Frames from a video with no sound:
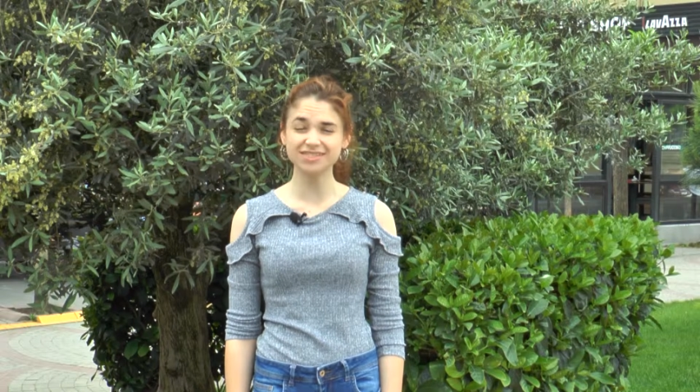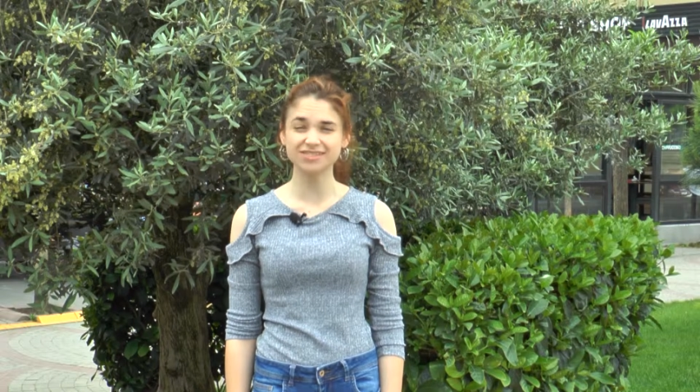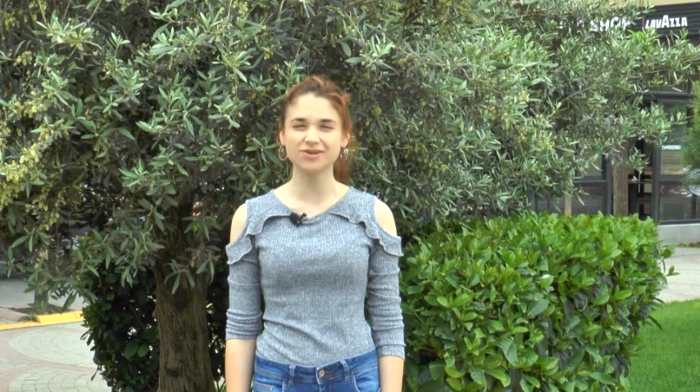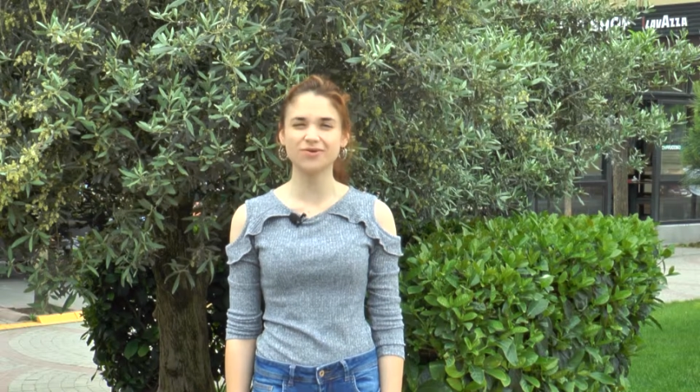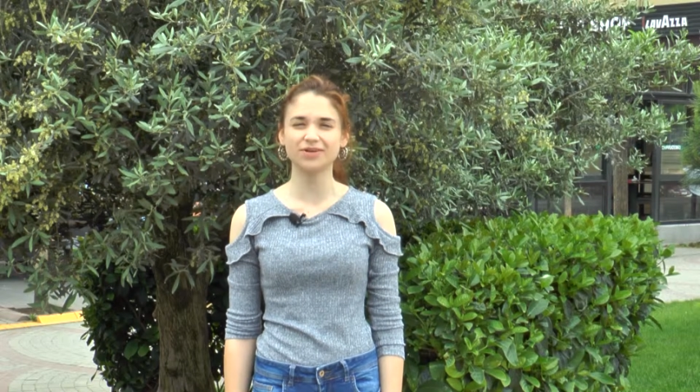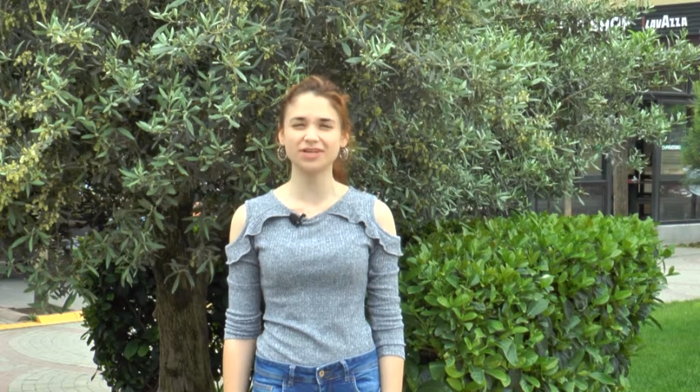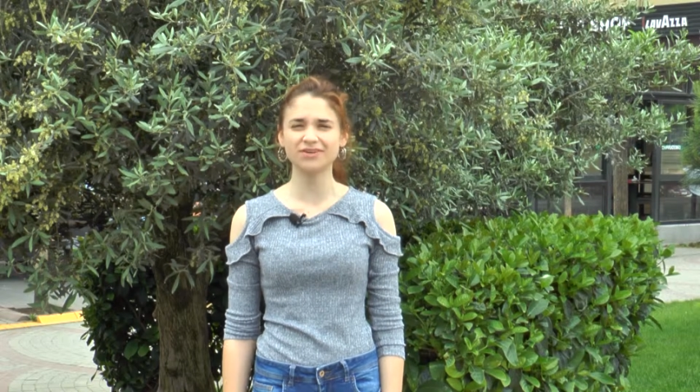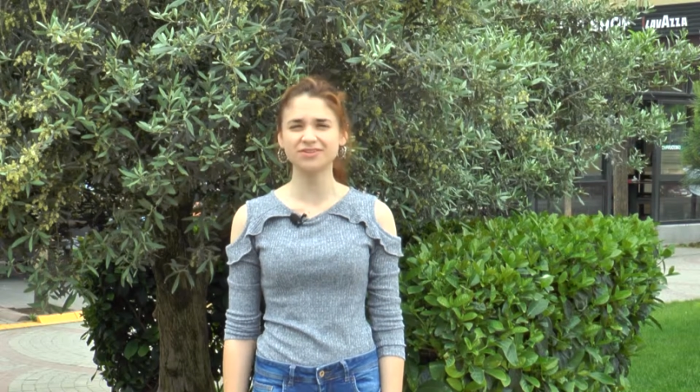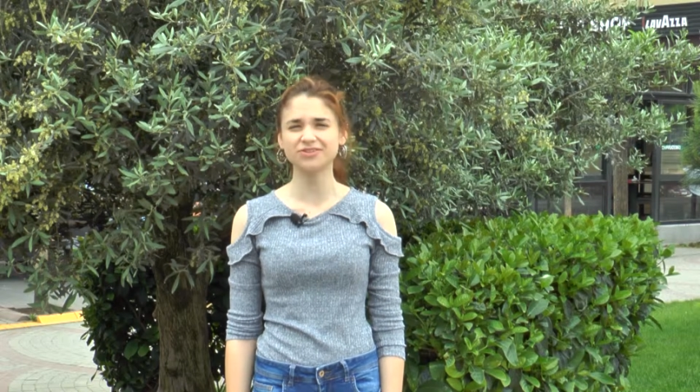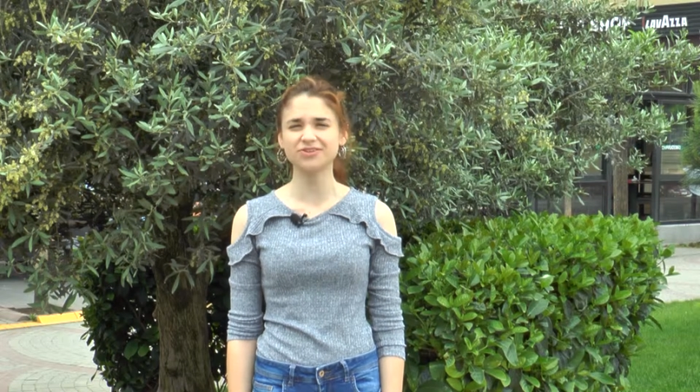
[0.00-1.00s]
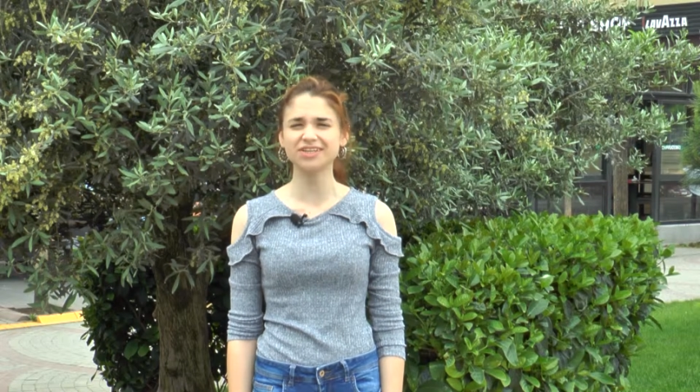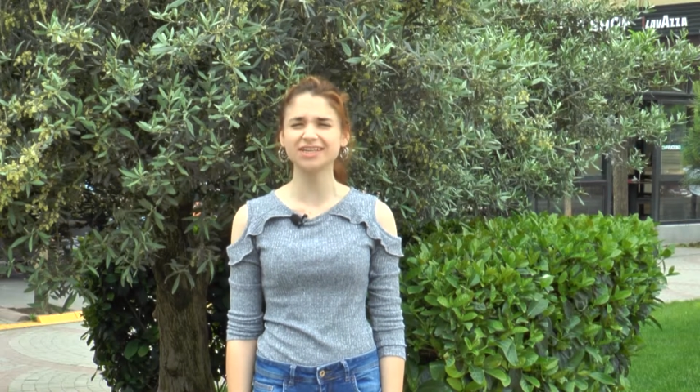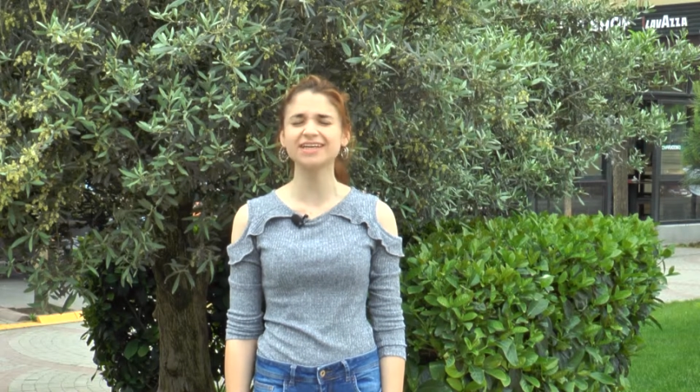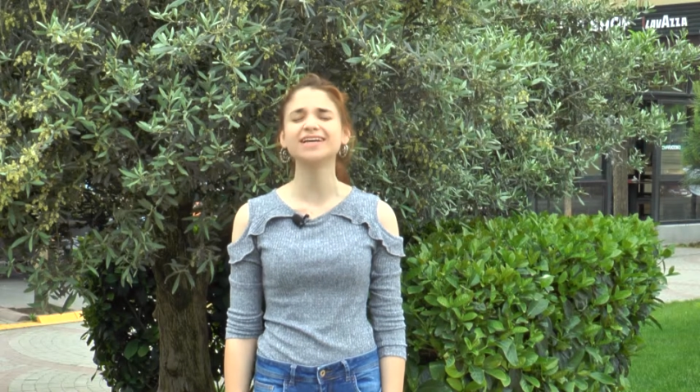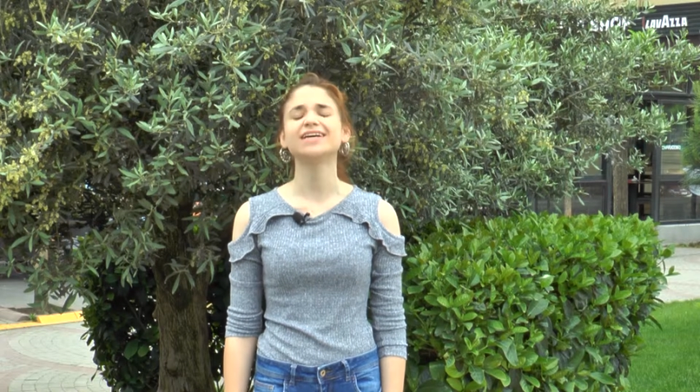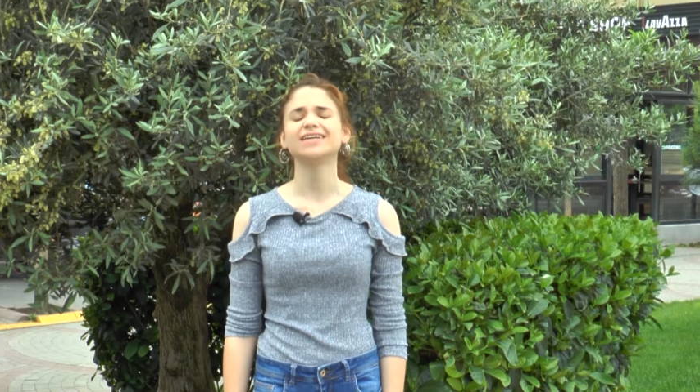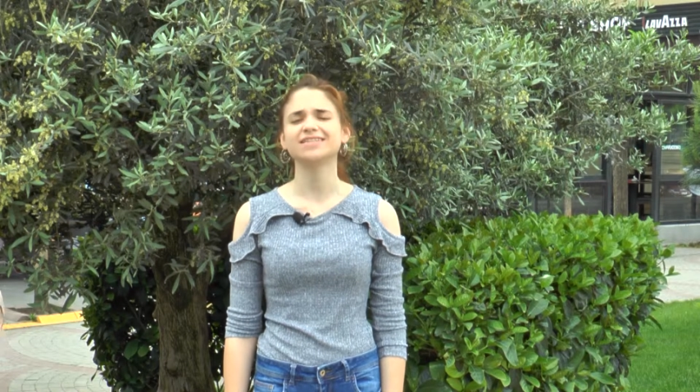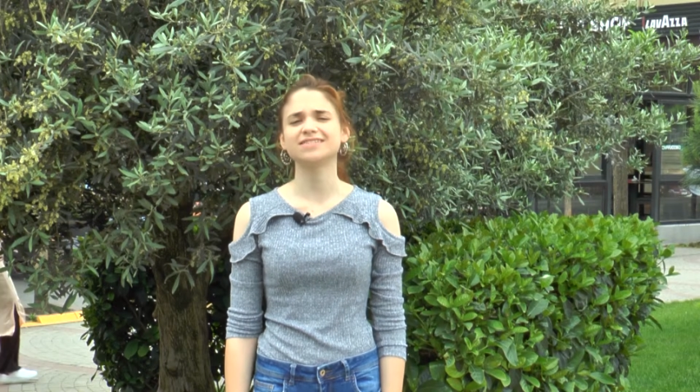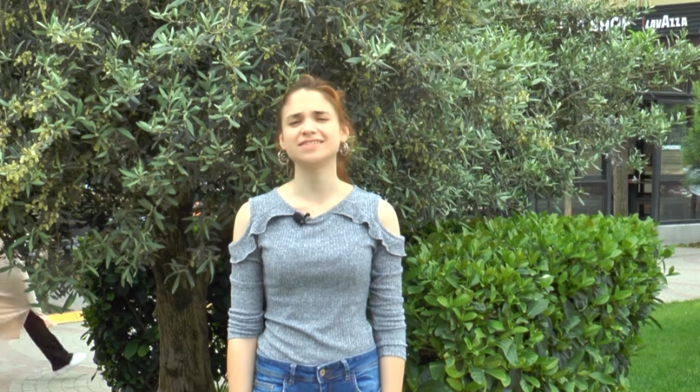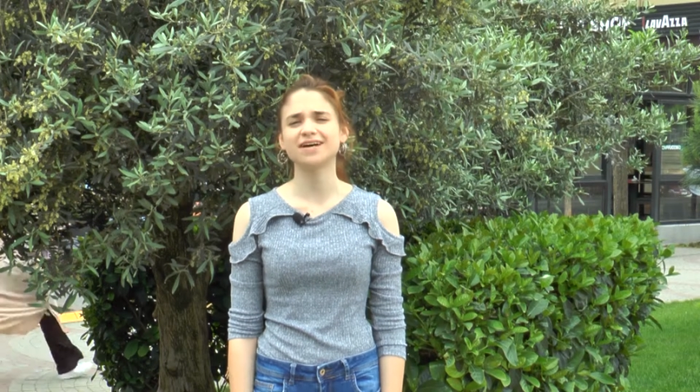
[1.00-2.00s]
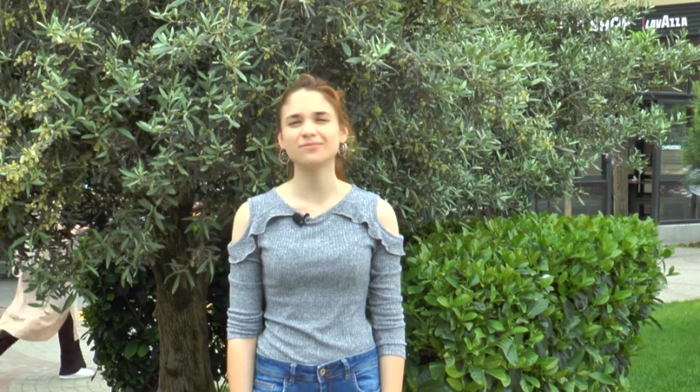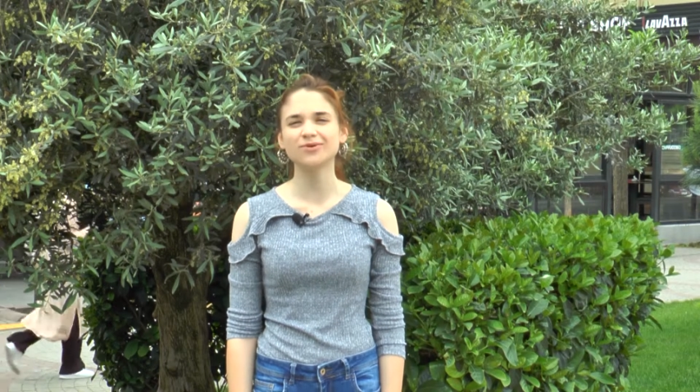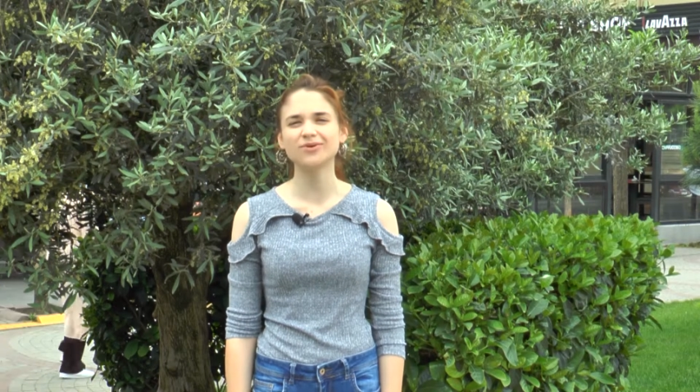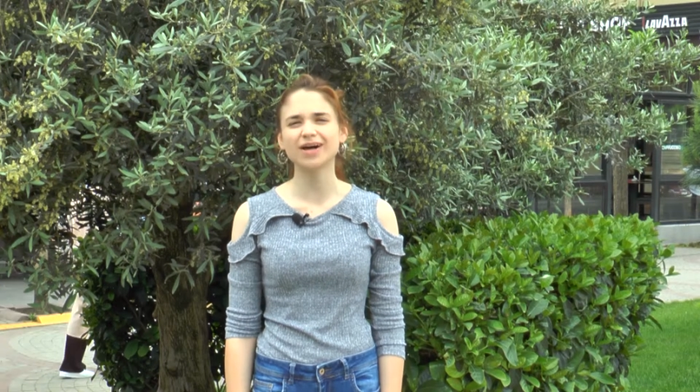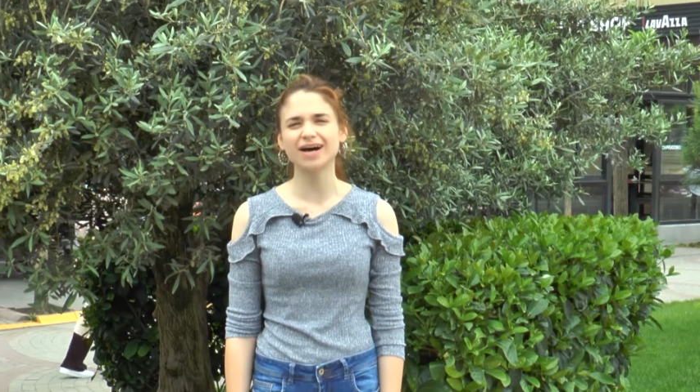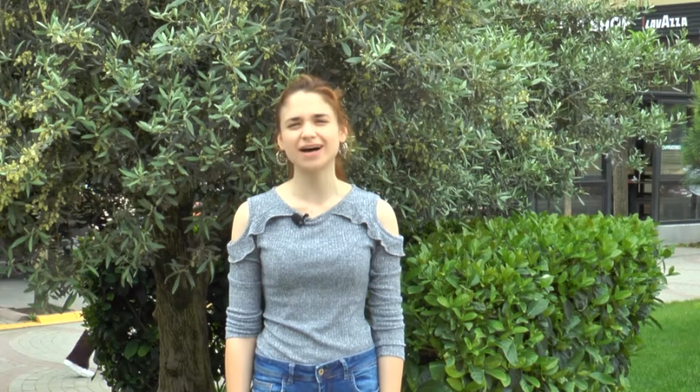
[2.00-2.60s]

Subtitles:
So here in Turkey, in Istanbul,